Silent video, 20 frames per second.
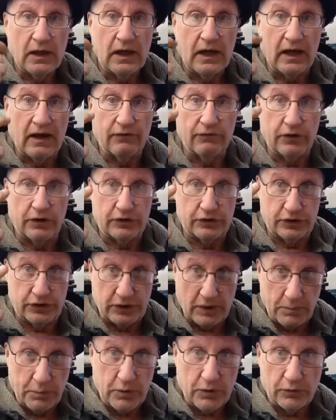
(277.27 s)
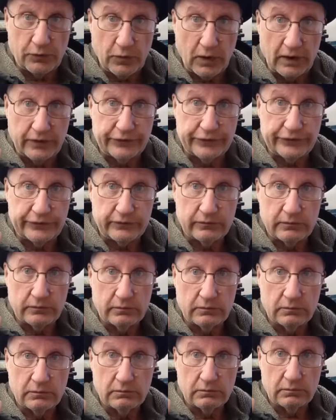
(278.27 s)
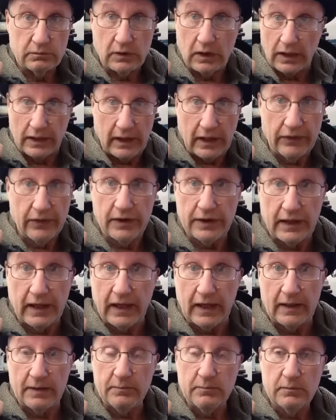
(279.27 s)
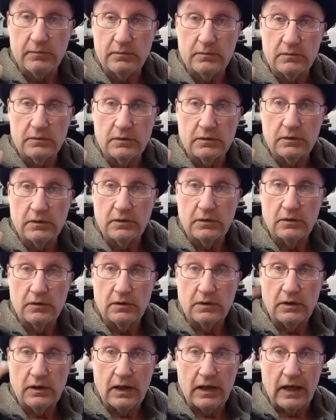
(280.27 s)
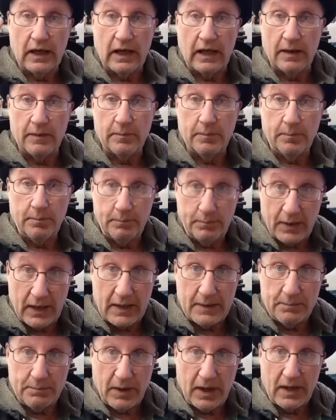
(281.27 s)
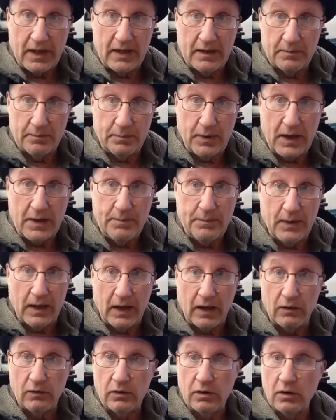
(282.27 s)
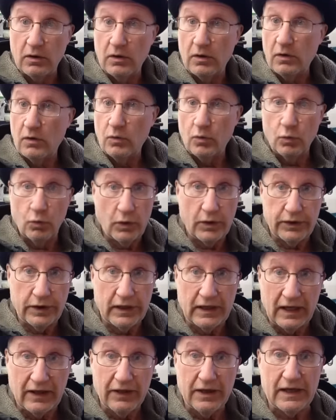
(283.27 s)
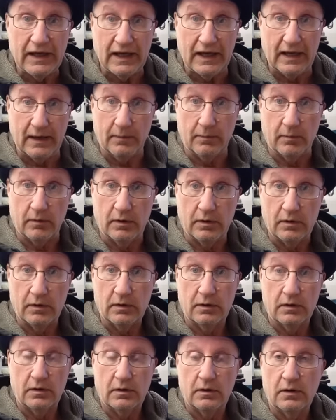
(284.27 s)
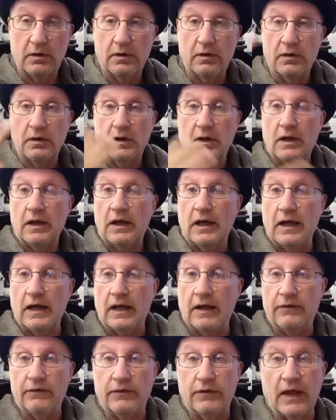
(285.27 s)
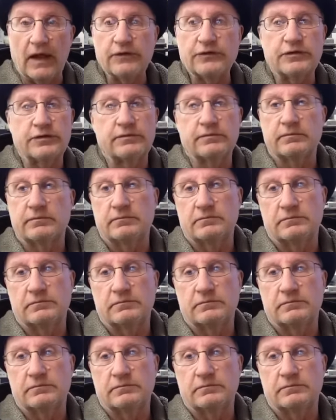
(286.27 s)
have their shipping address, another name, and pay in PayPal with another name. And that's